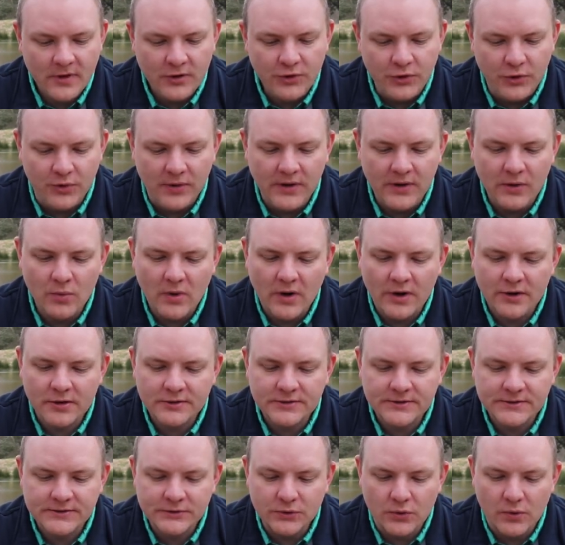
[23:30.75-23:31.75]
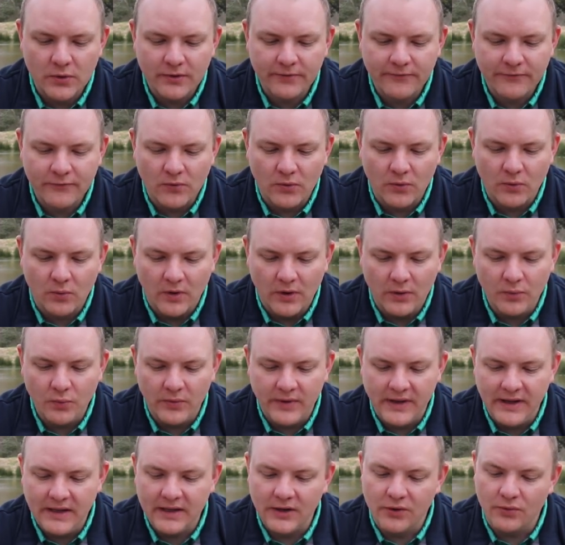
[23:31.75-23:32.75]
You need water stored for one
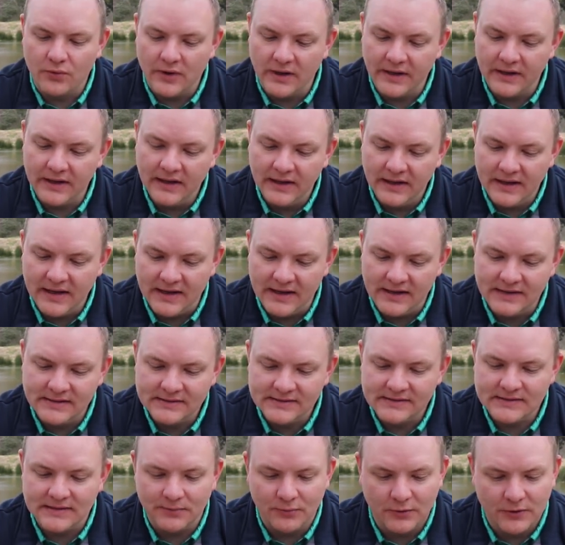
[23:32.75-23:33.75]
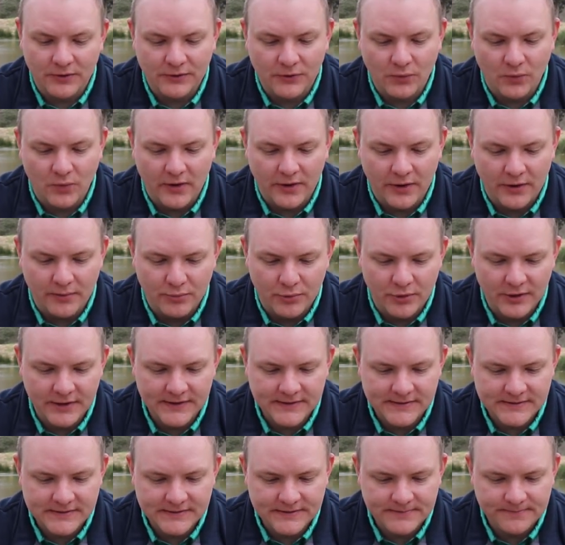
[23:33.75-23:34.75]
week in a rugged case similar to water
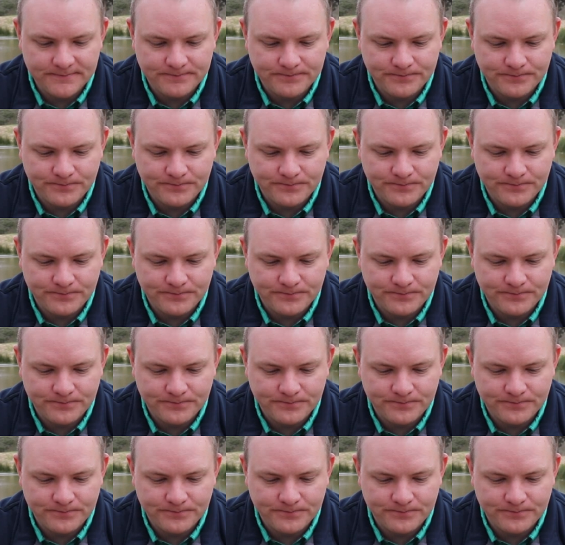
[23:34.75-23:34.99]
bricks.